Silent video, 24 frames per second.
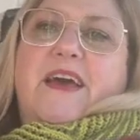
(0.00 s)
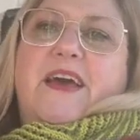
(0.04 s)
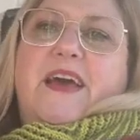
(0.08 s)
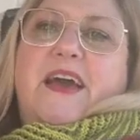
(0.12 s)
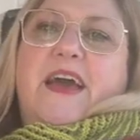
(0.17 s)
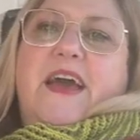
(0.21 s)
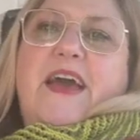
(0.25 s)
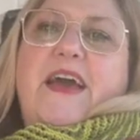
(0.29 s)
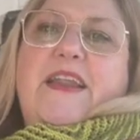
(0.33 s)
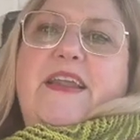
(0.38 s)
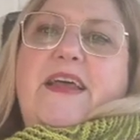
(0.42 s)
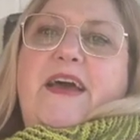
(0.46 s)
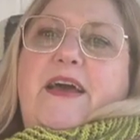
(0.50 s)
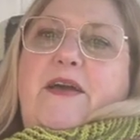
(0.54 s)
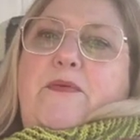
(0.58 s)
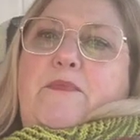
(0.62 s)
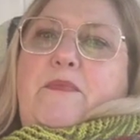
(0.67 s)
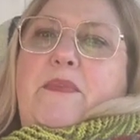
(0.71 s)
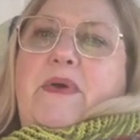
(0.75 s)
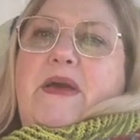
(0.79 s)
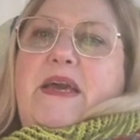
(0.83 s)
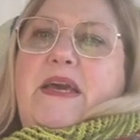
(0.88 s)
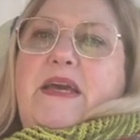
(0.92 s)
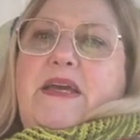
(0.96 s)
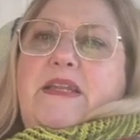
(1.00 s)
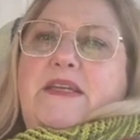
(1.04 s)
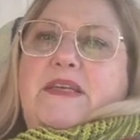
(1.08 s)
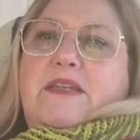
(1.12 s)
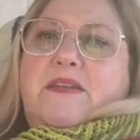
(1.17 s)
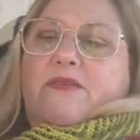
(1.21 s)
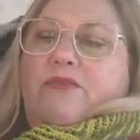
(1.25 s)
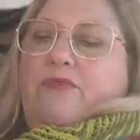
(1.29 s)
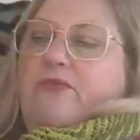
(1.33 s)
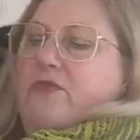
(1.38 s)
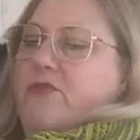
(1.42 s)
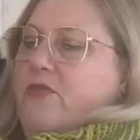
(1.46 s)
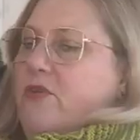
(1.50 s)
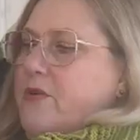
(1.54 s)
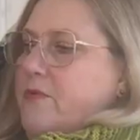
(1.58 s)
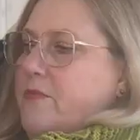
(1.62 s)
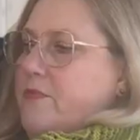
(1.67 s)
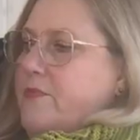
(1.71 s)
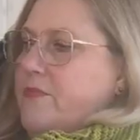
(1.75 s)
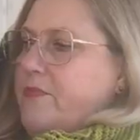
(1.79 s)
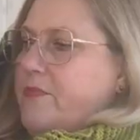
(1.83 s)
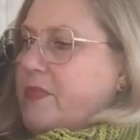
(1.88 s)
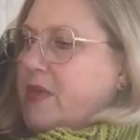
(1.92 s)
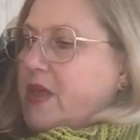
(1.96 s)
And I made it
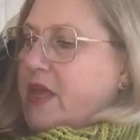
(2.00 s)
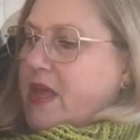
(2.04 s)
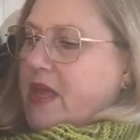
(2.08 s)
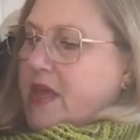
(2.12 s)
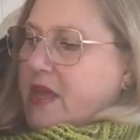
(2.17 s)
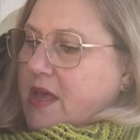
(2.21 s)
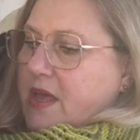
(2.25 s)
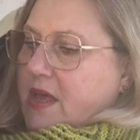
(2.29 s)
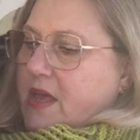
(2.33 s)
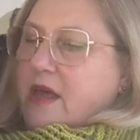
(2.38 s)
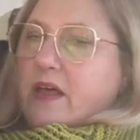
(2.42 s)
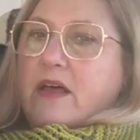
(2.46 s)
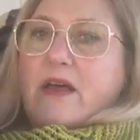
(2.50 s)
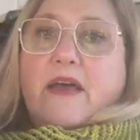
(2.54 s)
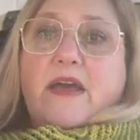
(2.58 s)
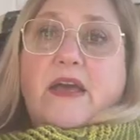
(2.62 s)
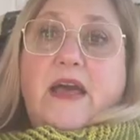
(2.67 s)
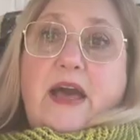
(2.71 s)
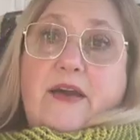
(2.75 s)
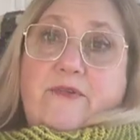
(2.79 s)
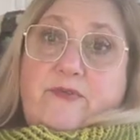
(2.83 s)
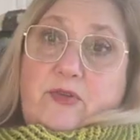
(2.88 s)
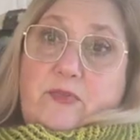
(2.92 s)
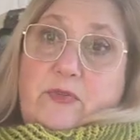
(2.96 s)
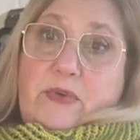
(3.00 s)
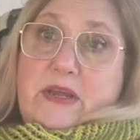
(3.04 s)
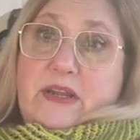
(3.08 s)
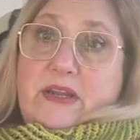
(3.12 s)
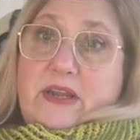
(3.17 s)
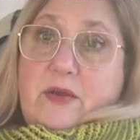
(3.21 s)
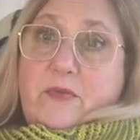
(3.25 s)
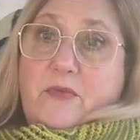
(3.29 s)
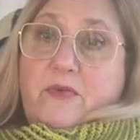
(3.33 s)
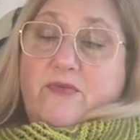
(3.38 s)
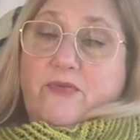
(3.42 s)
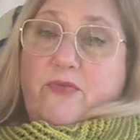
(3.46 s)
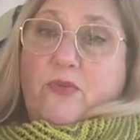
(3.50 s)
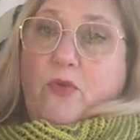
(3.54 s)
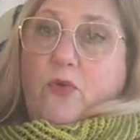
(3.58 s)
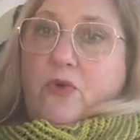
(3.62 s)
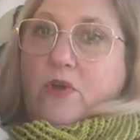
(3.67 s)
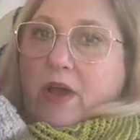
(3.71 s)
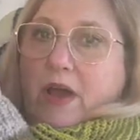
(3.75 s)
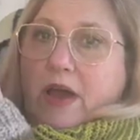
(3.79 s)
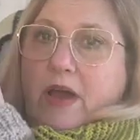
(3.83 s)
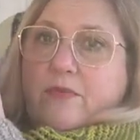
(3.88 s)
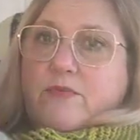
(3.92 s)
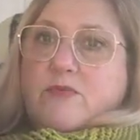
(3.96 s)
from, have you been here before?
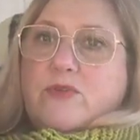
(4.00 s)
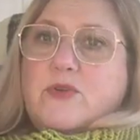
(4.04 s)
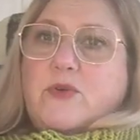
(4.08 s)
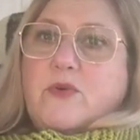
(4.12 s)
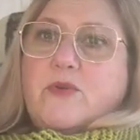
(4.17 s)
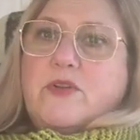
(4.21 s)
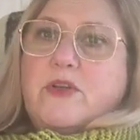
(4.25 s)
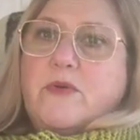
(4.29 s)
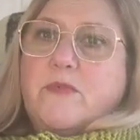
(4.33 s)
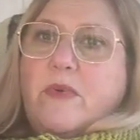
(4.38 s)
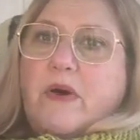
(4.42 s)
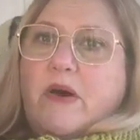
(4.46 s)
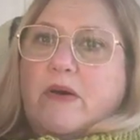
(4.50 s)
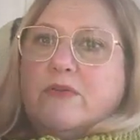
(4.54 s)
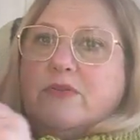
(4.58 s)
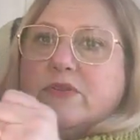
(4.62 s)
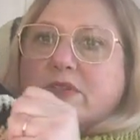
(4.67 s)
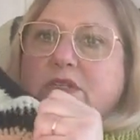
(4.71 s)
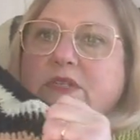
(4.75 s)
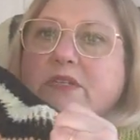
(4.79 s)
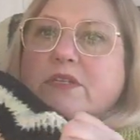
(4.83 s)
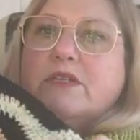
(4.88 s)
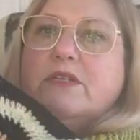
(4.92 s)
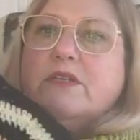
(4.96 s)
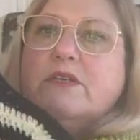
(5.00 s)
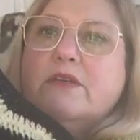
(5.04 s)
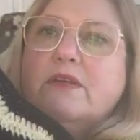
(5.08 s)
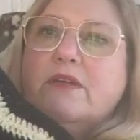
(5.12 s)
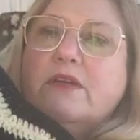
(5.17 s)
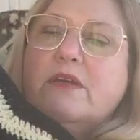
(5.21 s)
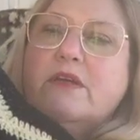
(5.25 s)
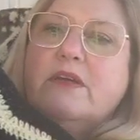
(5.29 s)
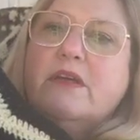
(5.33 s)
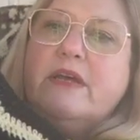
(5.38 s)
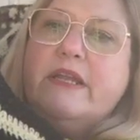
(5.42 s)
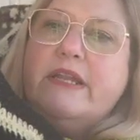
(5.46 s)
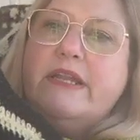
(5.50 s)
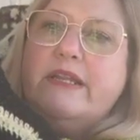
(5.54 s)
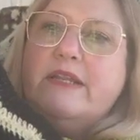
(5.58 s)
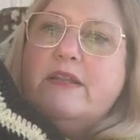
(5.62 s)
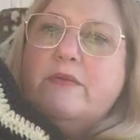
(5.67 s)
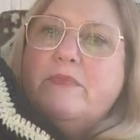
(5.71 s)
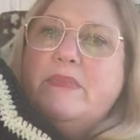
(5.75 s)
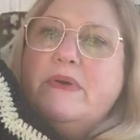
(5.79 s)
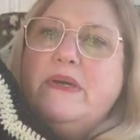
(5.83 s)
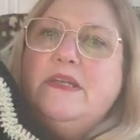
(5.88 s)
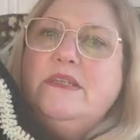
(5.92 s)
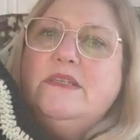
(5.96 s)
I've talked about it a little
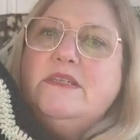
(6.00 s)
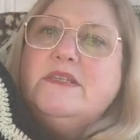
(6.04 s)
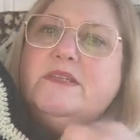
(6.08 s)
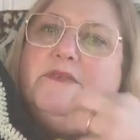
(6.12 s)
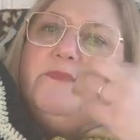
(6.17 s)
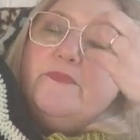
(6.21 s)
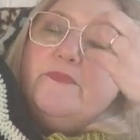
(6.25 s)
bit.